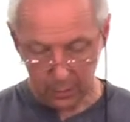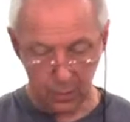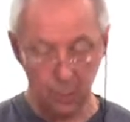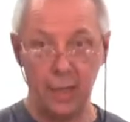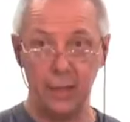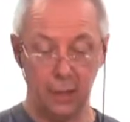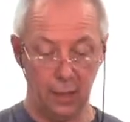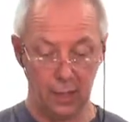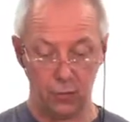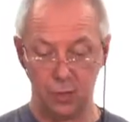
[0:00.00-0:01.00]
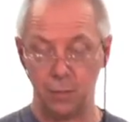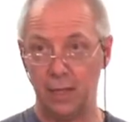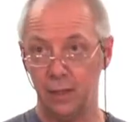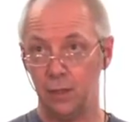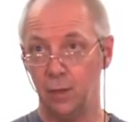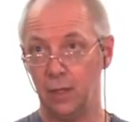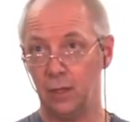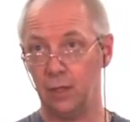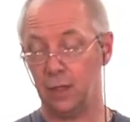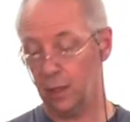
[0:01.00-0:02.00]
You may need an extra spanner to
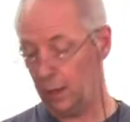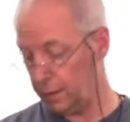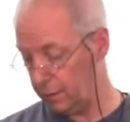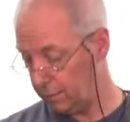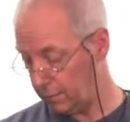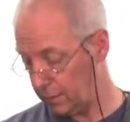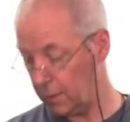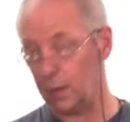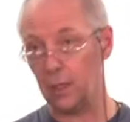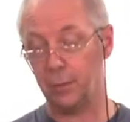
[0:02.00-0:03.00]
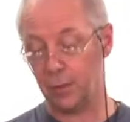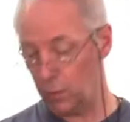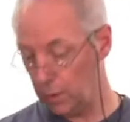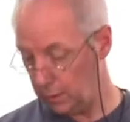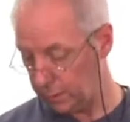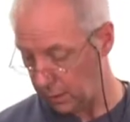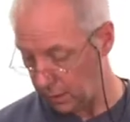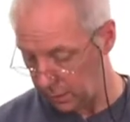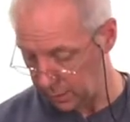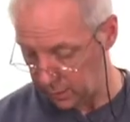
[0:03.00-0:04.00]
actually tighten these up as well, to
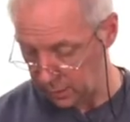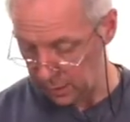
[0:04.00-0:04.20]
hold it so it